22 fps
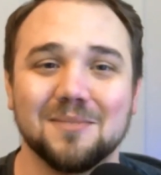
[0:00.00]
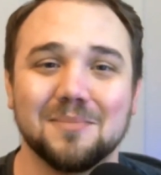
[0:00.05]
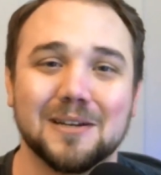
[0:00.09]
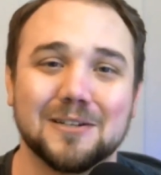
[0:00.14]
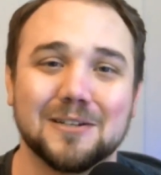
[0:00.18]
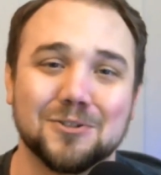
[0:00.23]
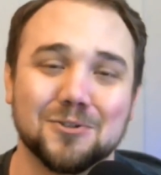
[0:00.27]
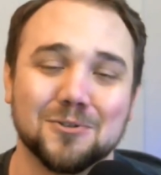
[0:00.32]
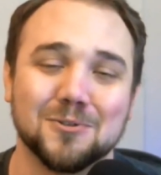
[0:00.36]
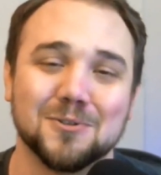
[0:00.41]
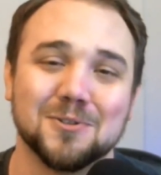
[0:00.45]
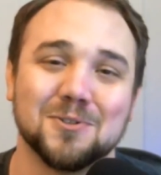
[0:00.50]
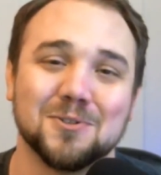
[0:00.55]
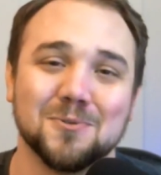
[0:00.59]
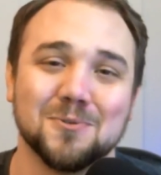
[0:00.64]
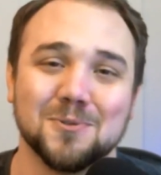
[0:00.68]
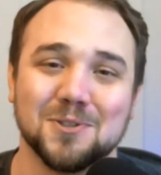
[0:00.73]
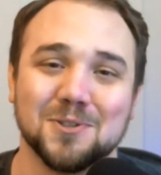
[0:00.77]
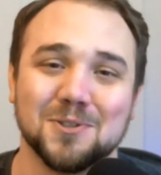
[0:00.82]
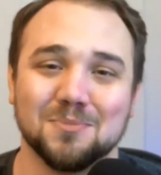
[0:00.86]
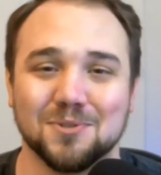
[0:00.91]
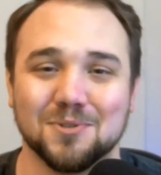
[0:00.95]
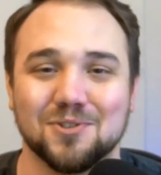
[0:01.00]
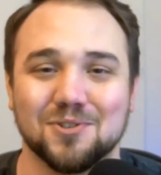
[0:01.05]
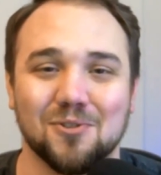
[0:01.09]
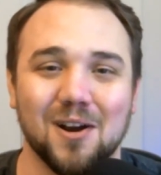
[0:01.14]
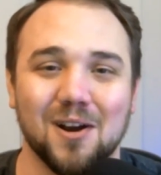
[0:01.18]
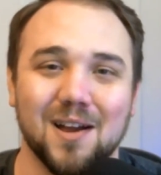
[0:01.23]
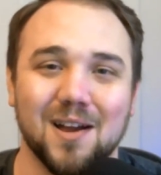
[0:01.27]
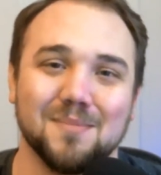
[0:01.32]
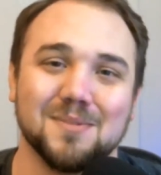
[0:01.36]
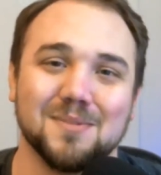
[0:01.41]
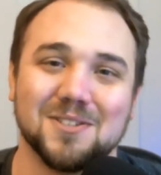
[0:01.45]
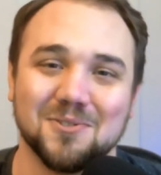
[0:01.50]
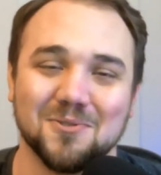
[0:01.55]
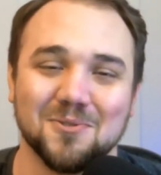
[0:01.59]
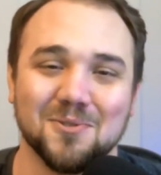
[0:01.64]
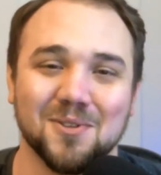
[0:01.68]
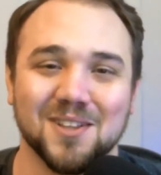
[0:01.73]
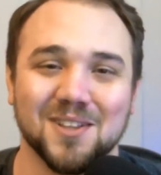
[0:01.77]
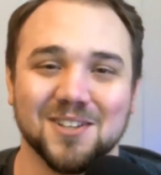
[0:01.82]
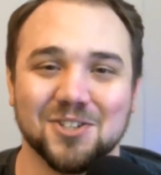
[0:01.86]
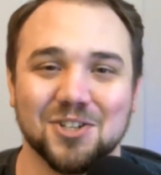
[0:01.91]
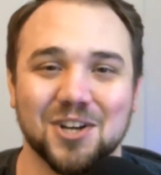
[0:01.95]
make sure to subscribe to
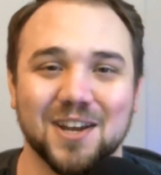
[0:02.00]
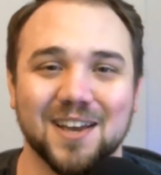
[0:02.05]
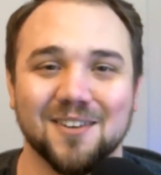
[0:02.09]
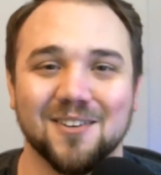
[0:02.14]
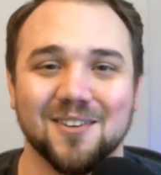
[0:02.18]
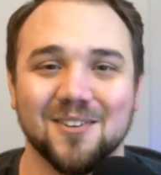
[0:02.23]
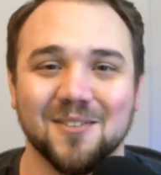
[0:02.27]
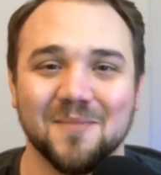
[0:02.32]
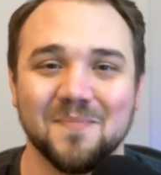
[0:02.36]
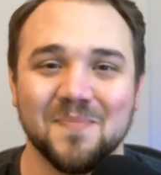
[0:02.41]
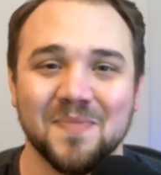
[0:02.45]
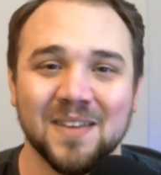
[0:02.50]
the channel.